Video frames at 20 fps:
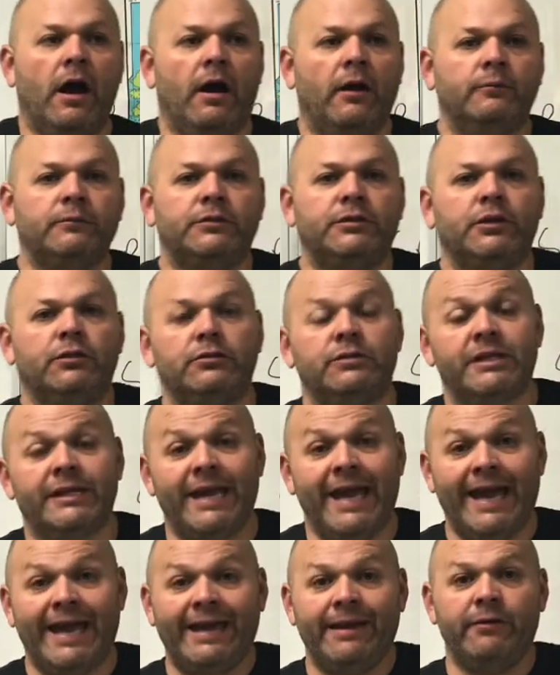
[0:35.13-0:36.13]
So
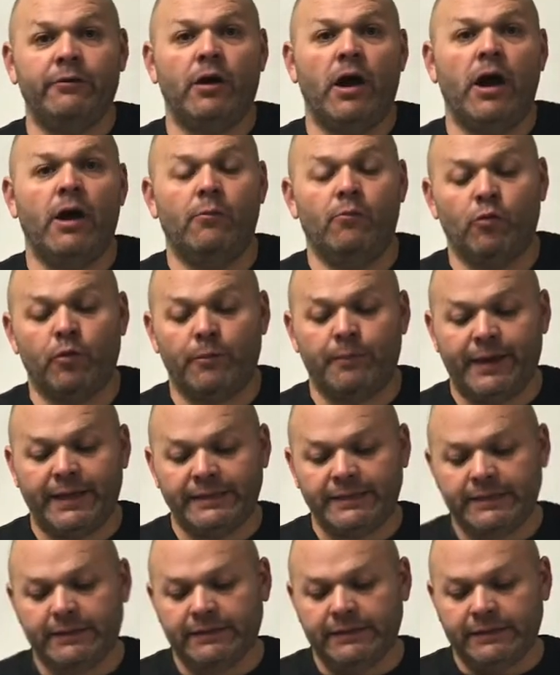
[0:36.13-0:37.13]
today we're
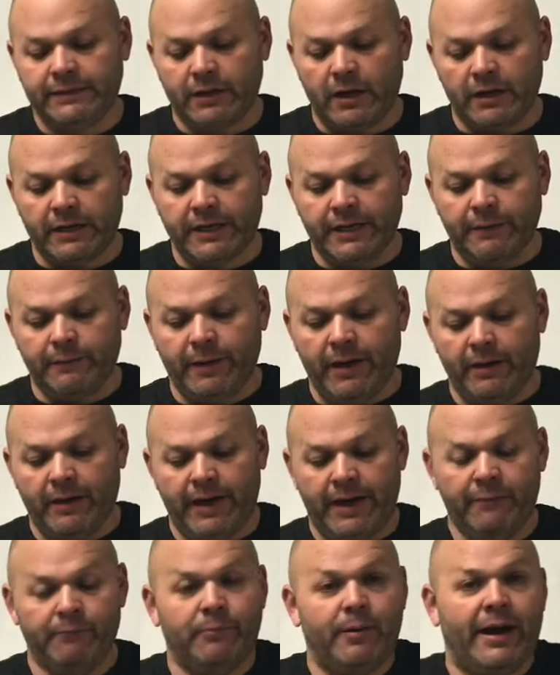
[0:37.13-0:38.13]
basically talking about
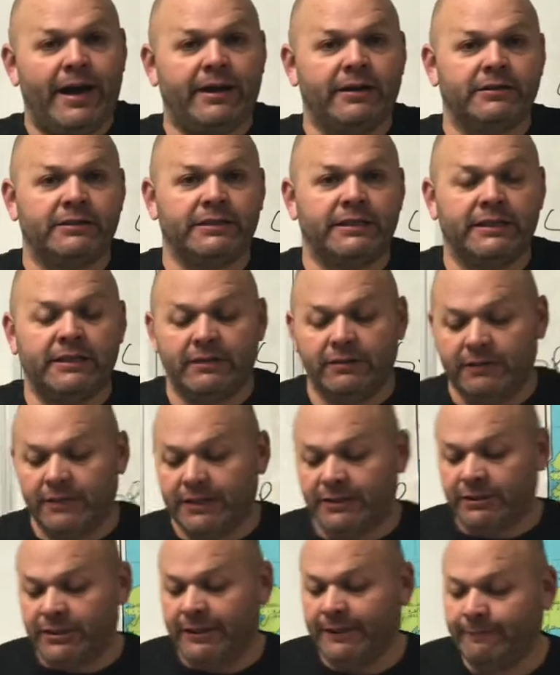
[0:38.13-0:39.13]
empires in
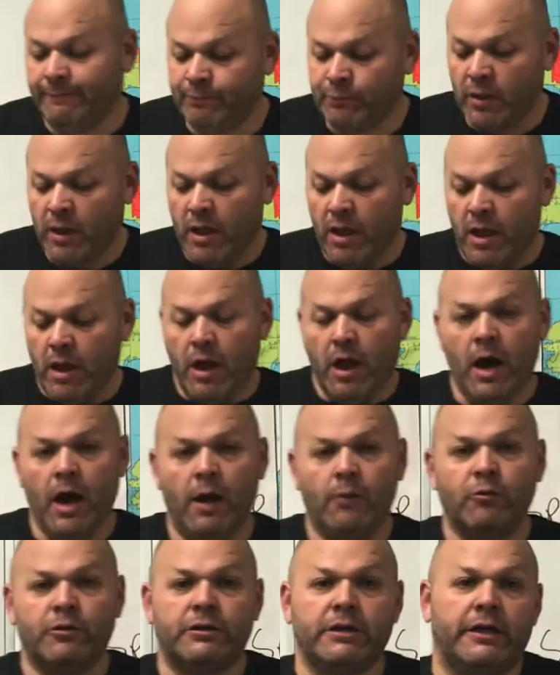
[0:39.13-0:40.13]
collision.
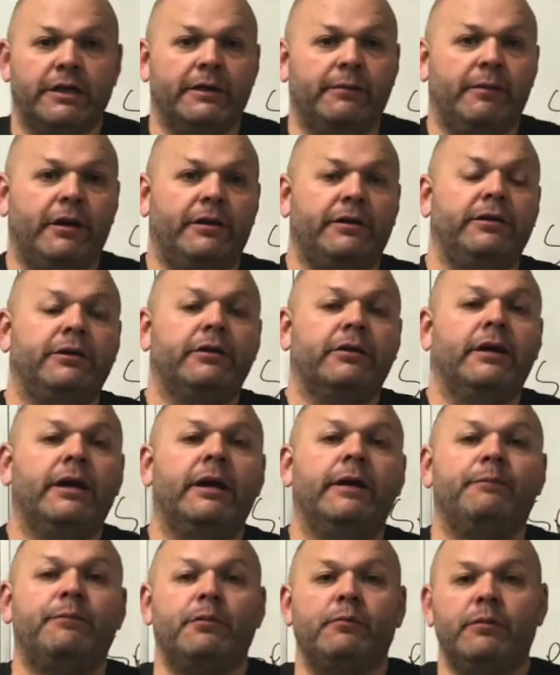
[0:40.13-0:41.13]
We're talking about
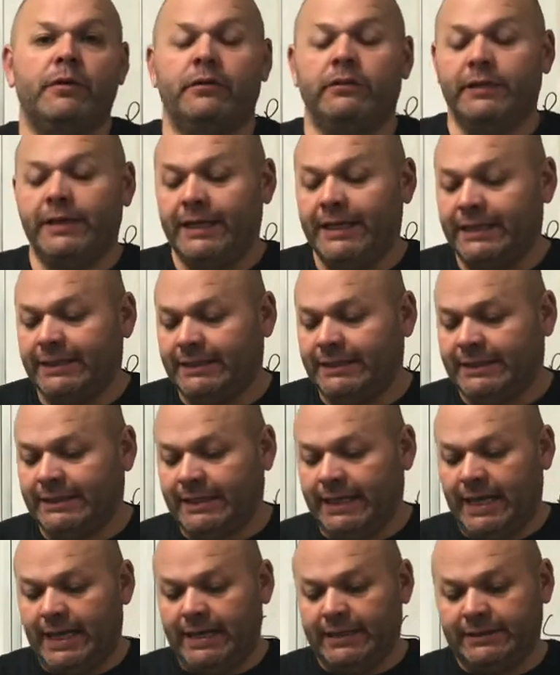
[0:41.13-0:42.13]
Europe, the Middle East,
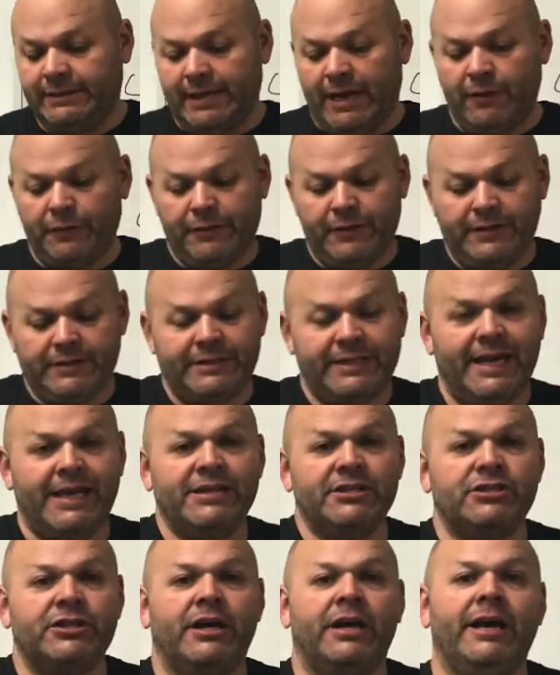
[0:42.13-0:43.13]
Southeast
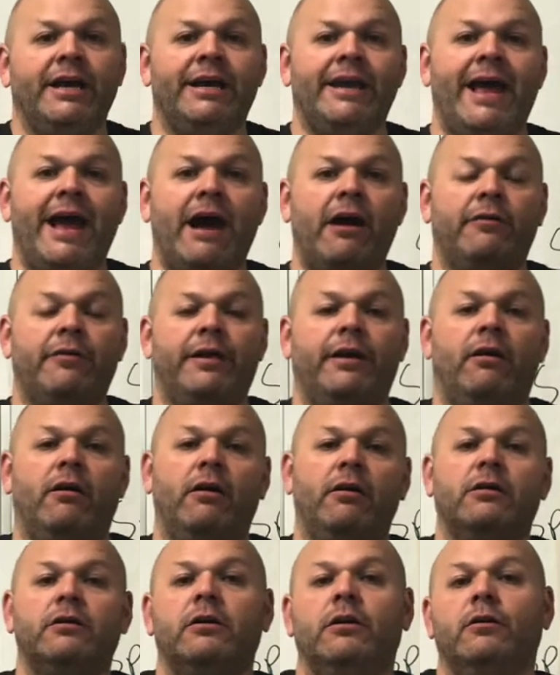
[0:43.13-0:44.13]
Asia, and how they
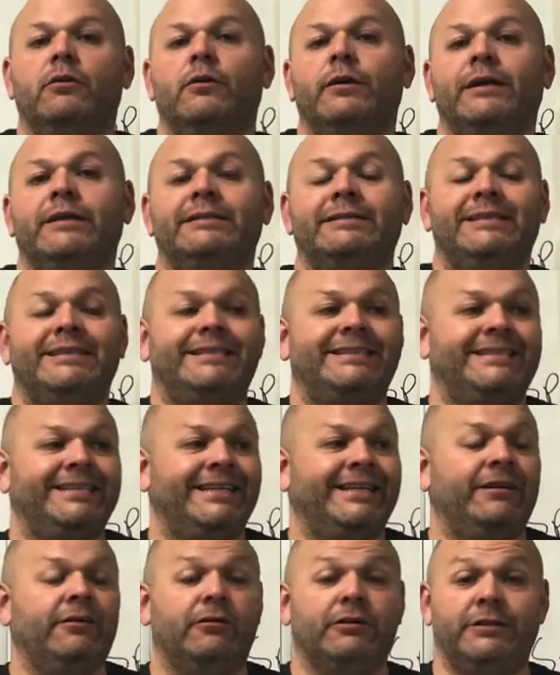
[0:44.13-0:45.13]
all
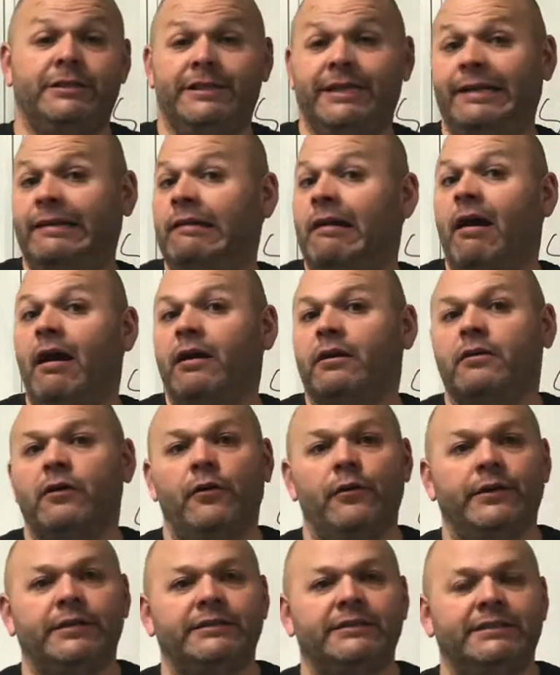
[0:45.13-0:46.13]
coexisted or did not
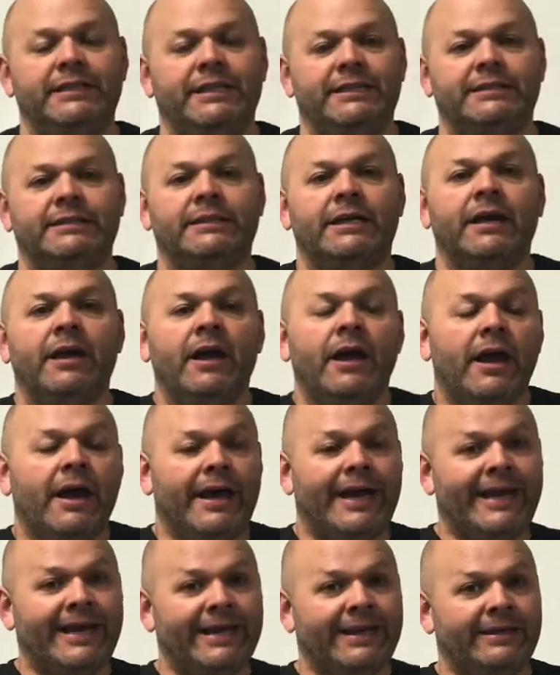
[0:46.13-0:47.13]
coexist
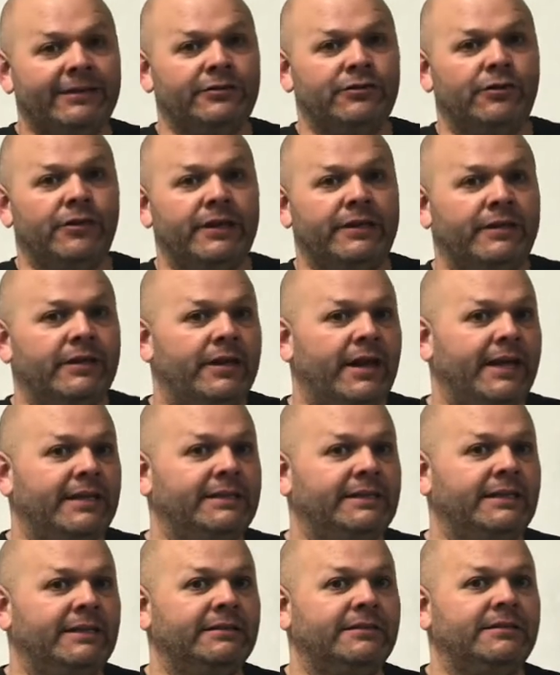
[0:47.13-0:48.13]
during the
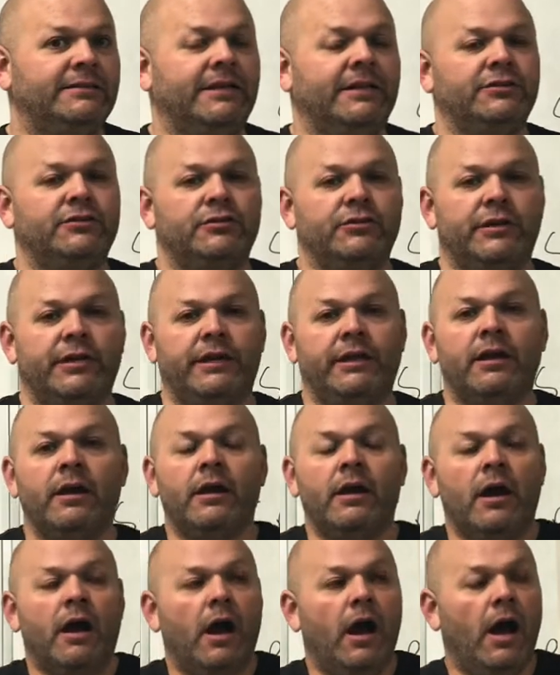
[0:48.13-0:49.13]
19th century.
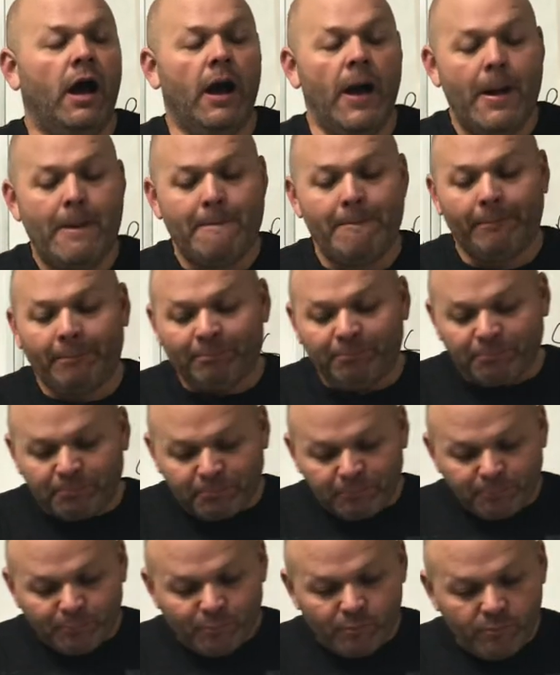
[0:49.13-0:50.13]

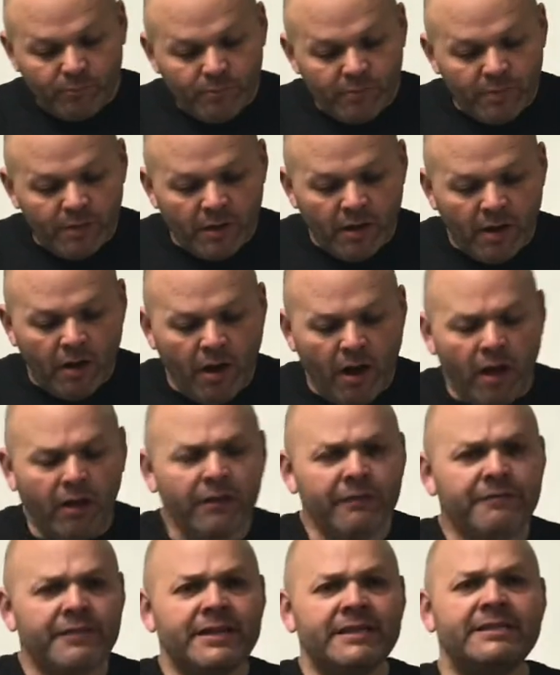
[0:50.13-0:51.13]
All
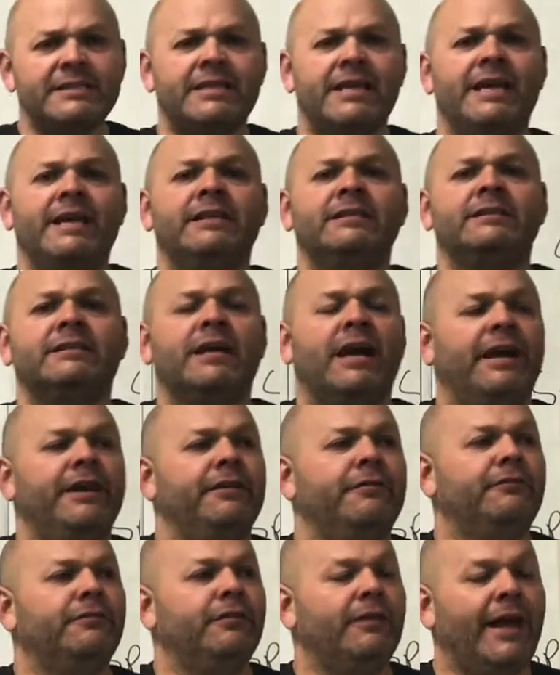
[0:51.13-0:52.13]
of these things kind
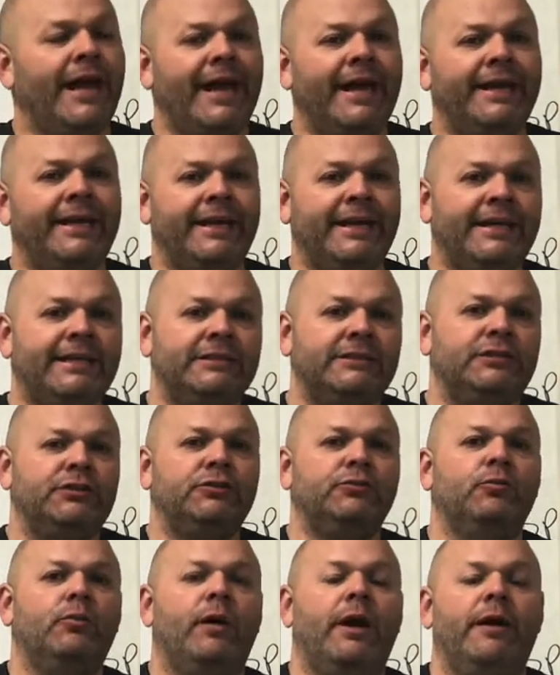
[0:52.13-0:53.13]
of led
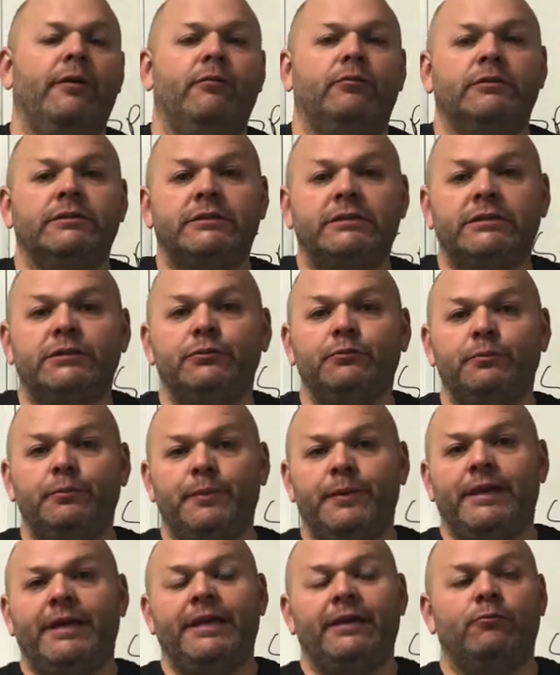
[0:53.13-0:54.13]
into what was to
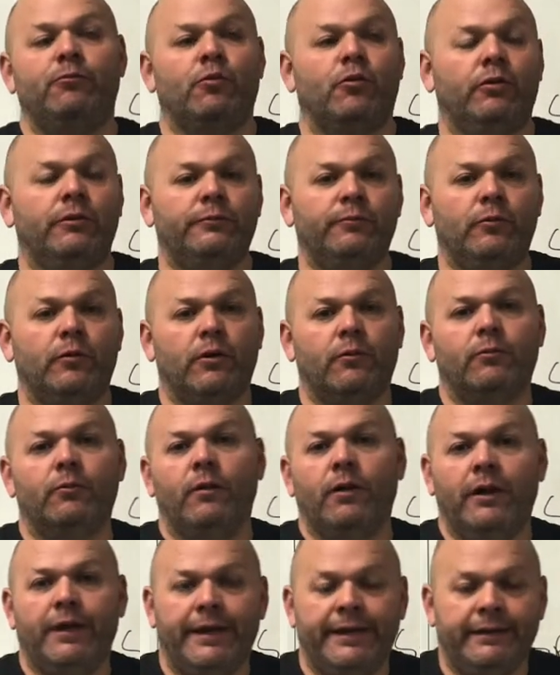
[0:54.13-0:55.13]
be World War
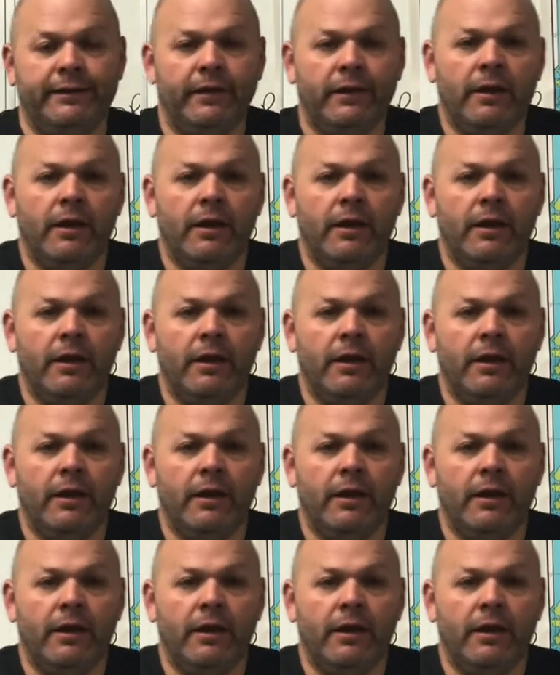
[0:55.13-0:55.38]
One,